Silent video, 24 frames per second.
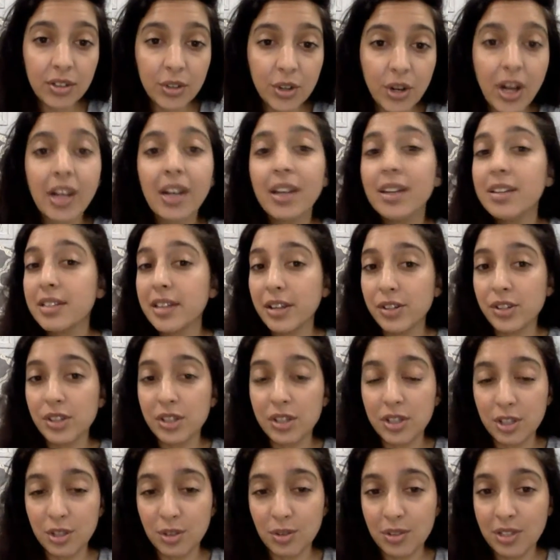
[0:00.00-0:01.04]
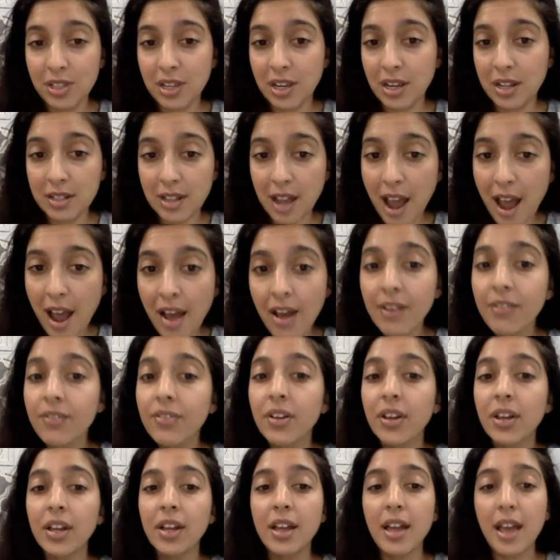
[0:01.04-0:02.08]
training sessions you seek to
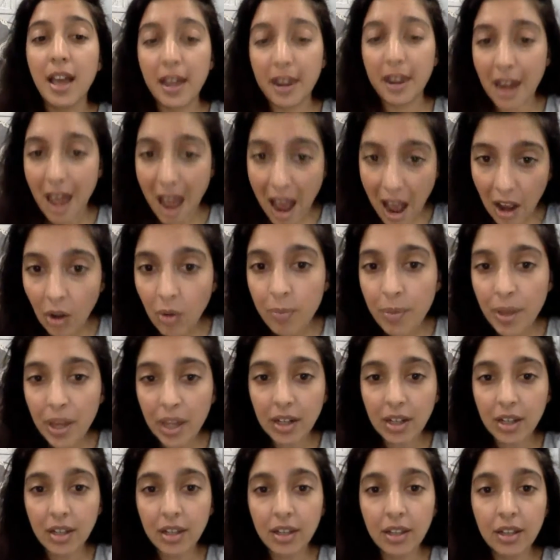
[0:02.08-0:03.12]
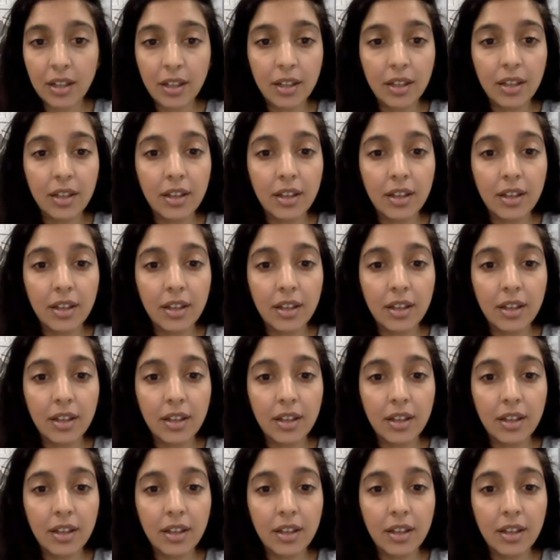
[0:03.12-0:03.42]
have and how many